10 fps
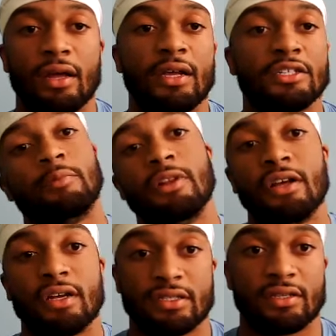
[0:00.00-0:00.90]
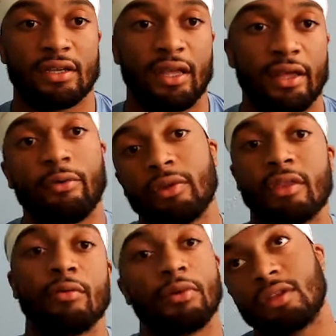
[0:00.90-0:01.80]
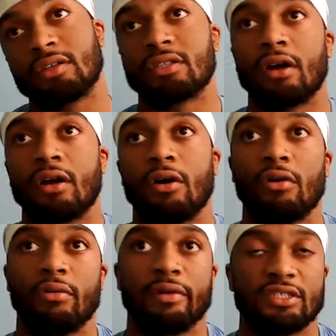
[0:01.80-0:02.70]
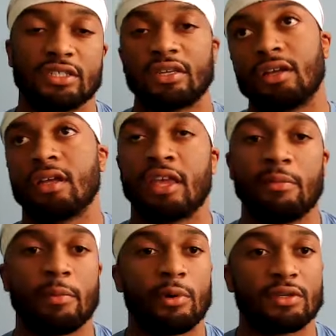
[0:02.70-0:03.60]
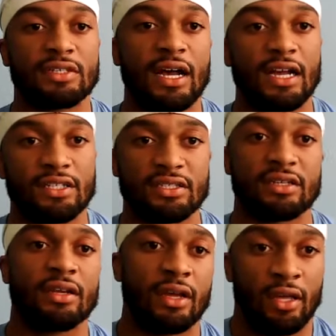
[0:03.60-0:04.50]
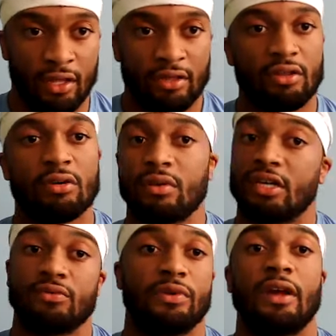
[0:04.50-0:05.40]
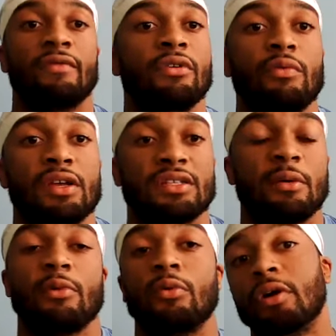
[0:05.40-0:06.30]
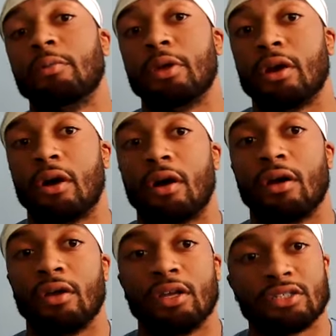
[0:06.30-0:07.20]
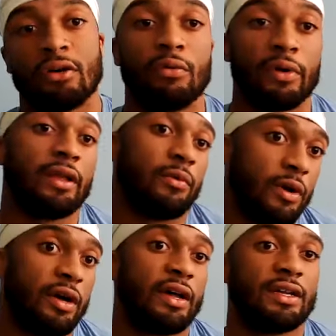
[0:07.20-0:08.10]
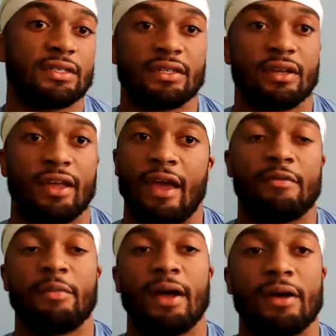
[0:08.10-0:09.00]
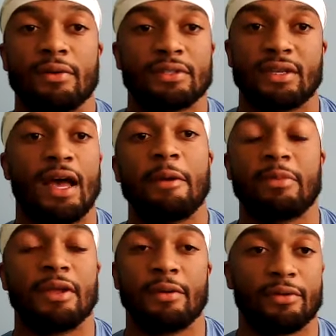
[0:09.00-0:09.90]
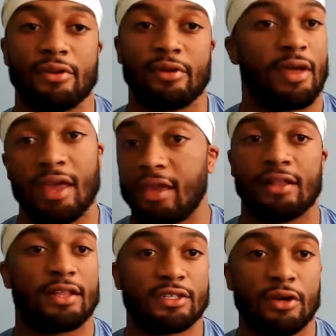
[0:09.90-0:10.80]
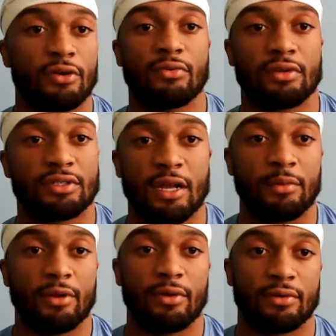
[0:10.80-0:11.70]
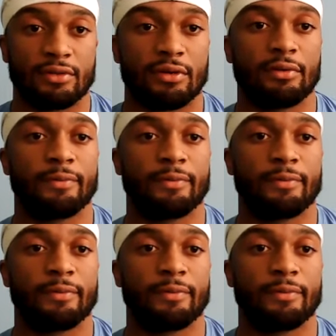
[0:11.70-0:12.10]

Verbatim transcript: looks with the starting O, just to keep them on the side, just to, you know, because we never knew when his number would be called. So when it was, everybody was hyped up. You know, hey, let's go. It's time to go. So.